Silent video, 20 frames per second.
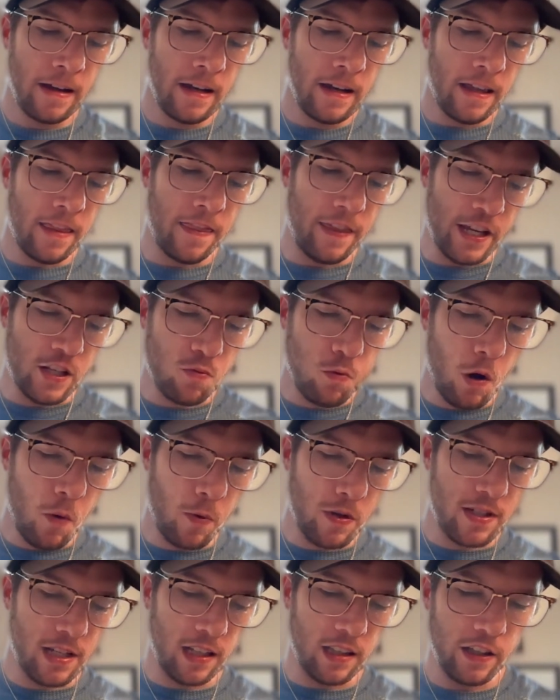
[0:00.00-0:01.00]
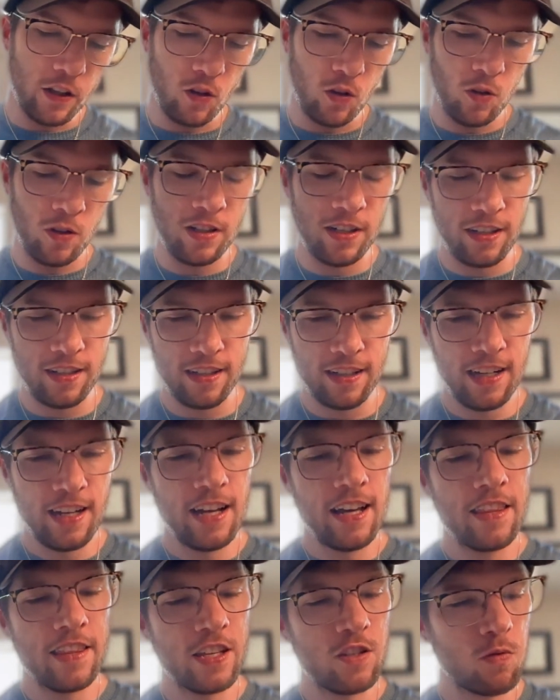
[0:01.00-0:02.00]
this one was a little
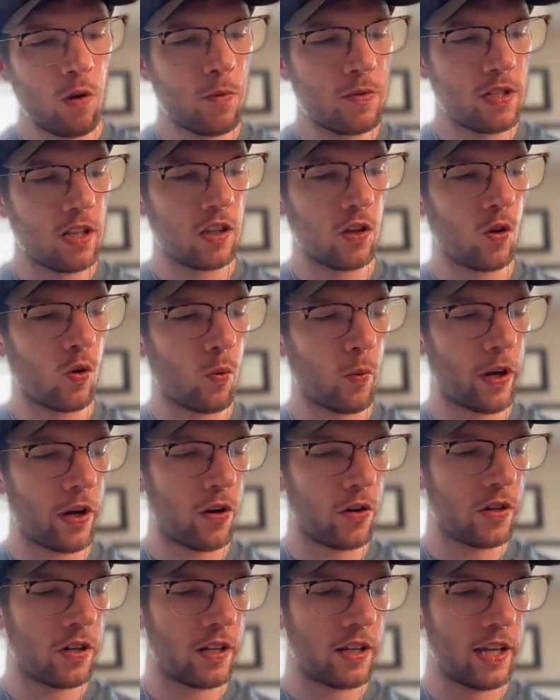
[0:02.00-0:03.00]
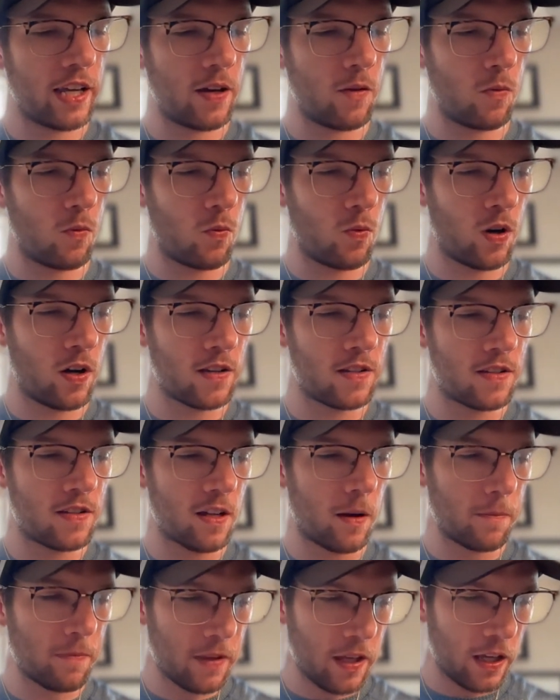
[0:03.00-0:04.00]
weird. It was
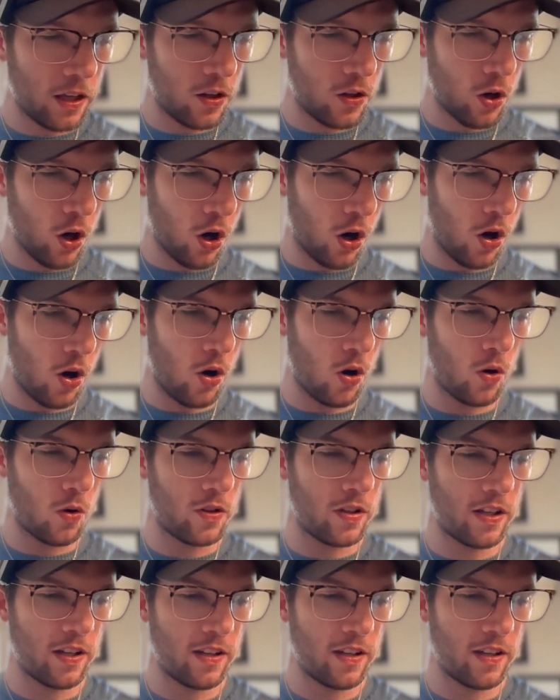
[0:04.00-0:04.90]
something called,